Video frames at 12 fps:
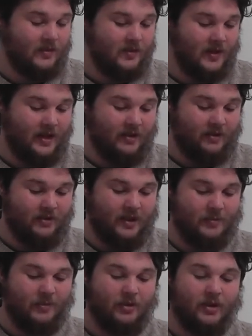at the
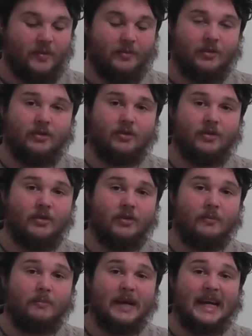same time so as to
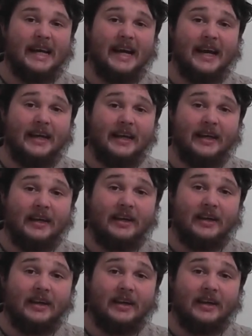not make any